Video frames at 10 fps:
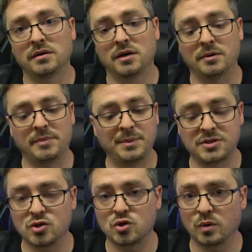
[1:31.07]
maybe
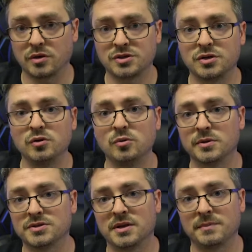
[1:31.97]
it's a shorter tube
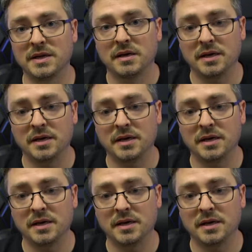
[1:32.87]
or something,